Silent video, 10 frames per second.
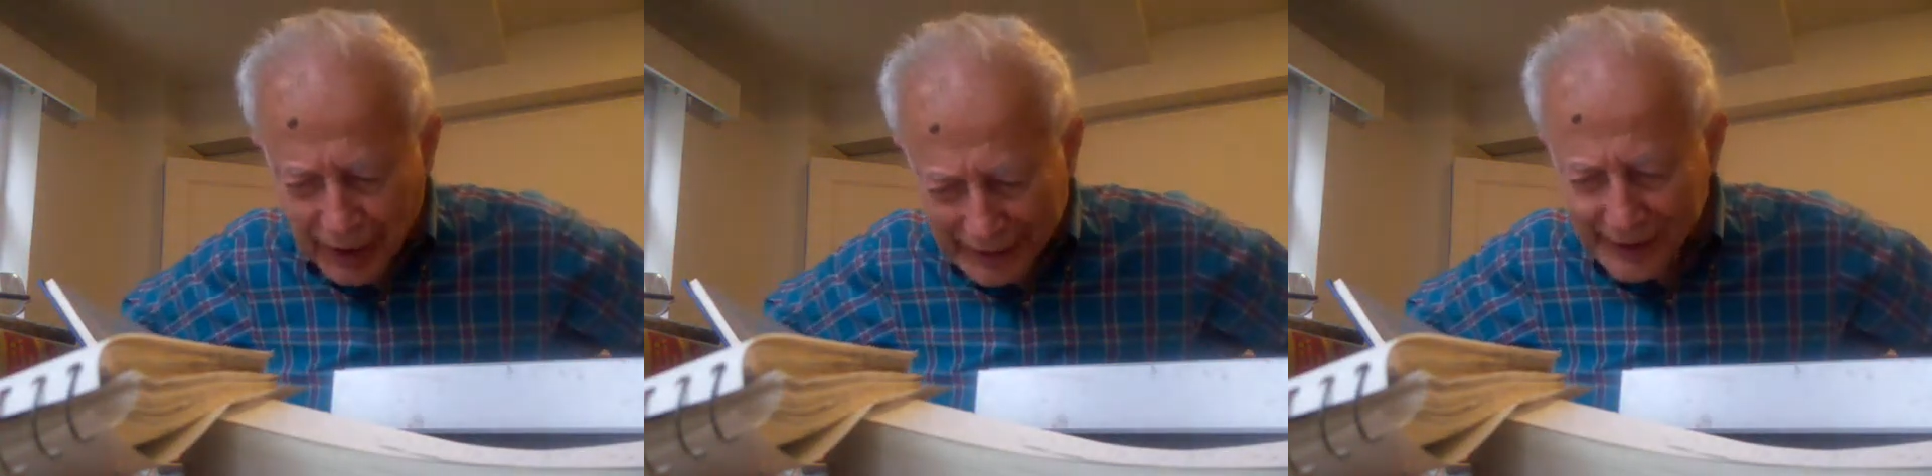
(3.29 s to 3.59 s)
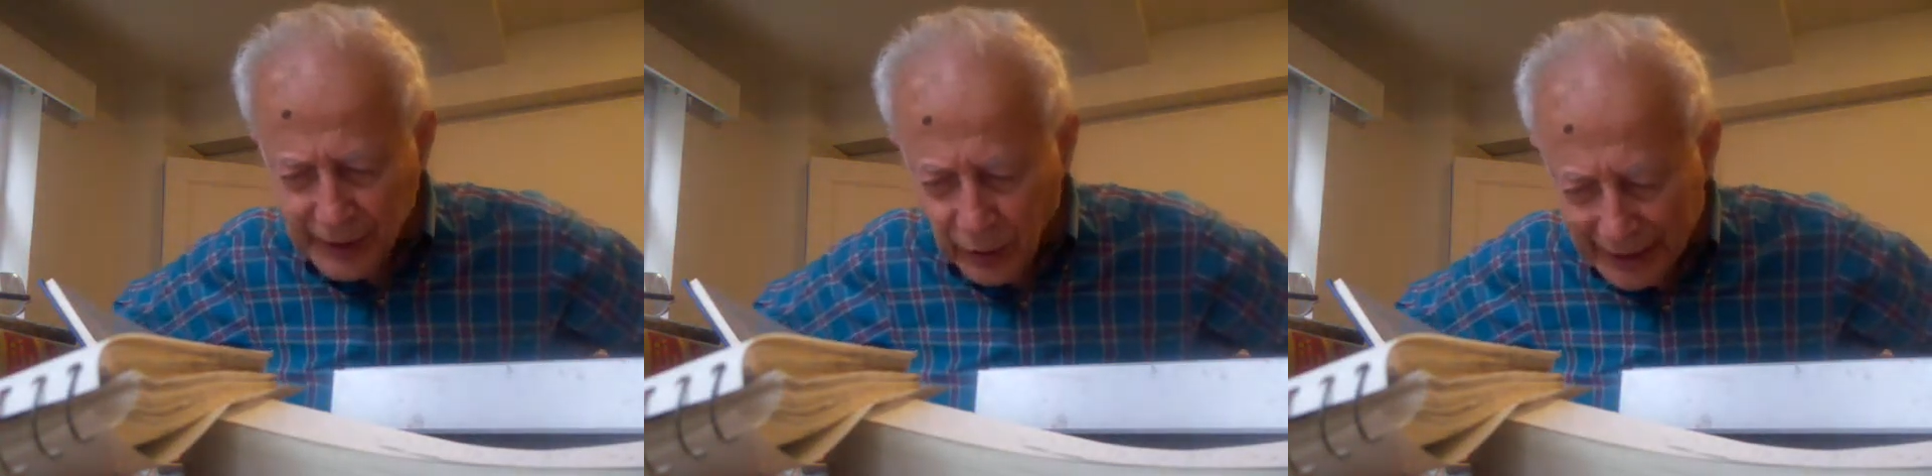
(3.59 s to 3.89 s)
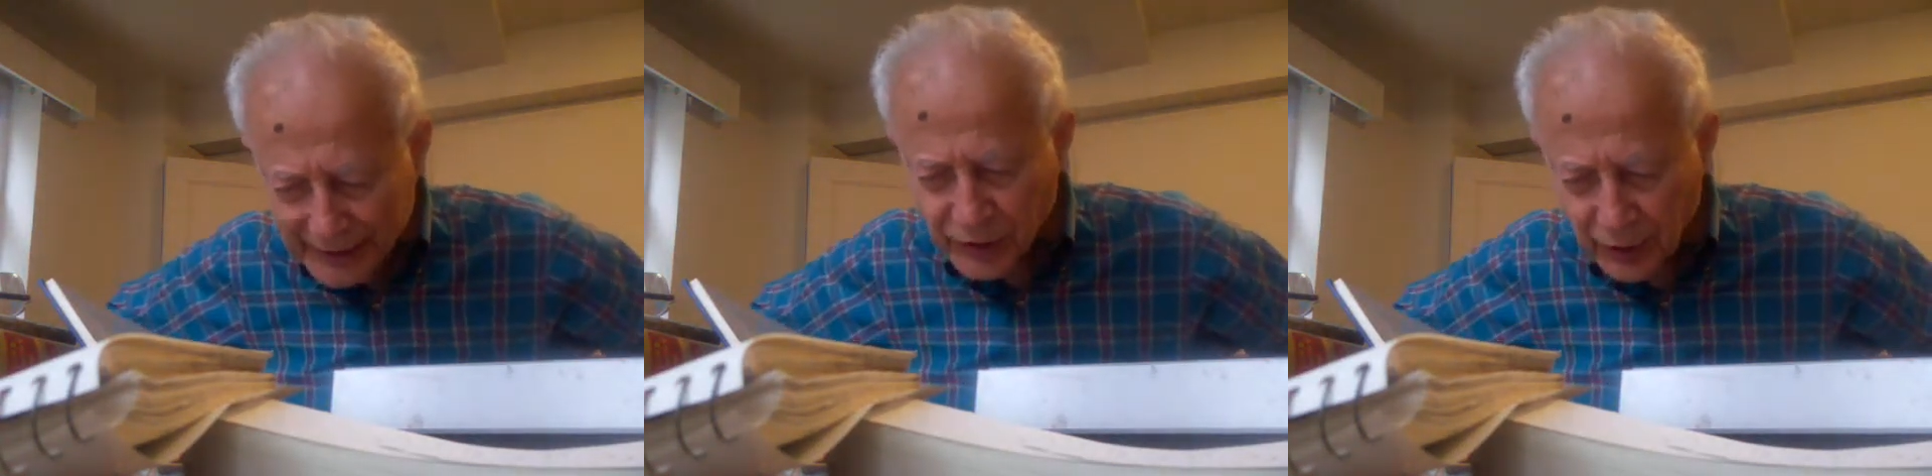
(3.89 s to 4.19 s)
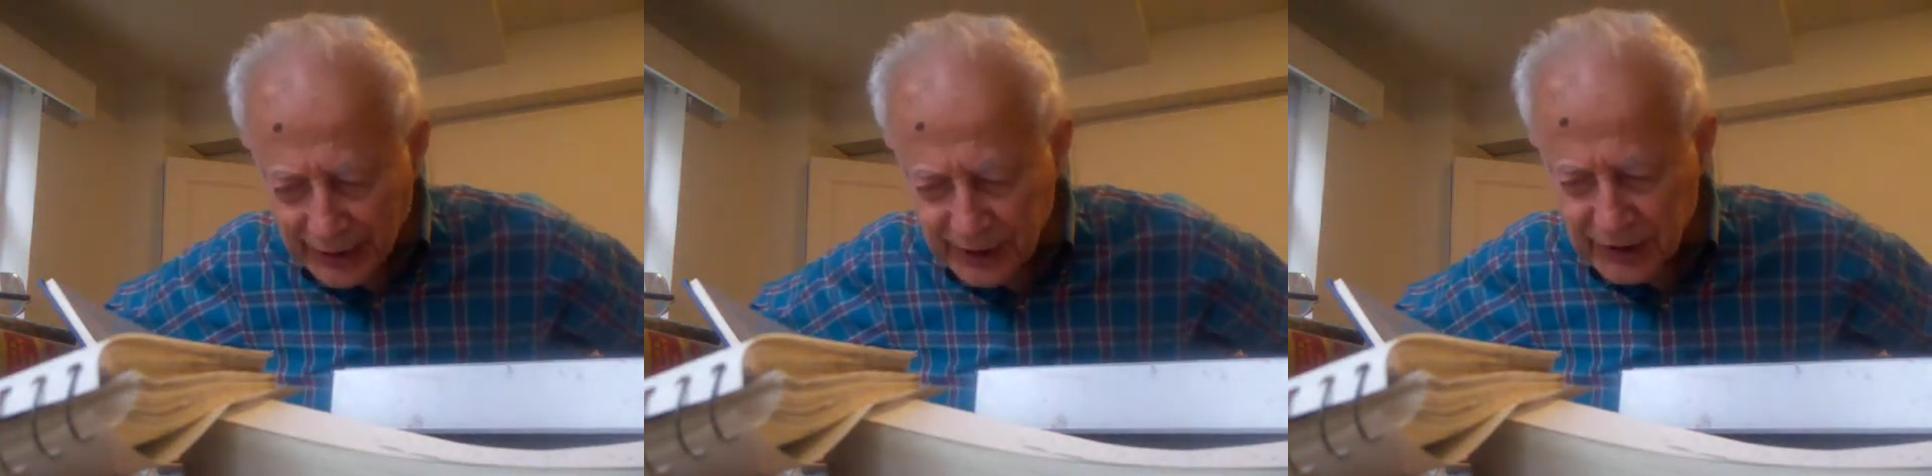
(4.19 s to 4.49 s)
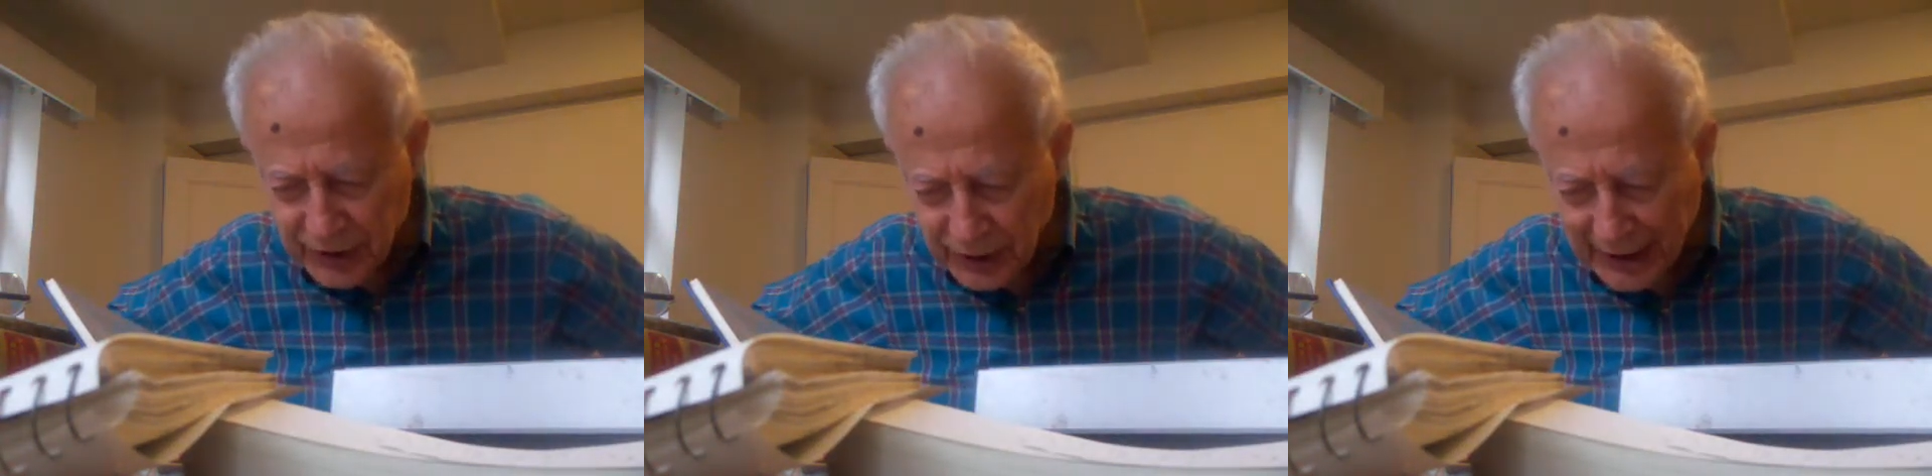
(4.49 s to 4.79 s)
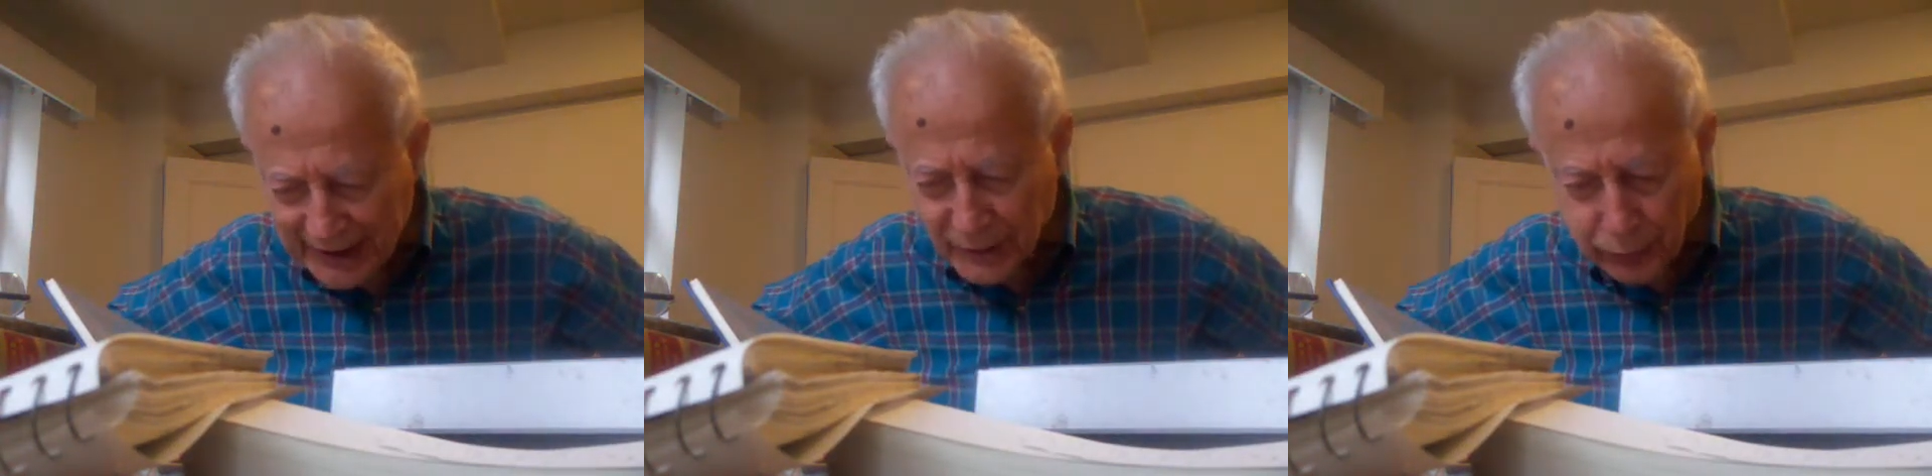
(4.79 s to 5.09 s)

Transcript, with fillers: higher education has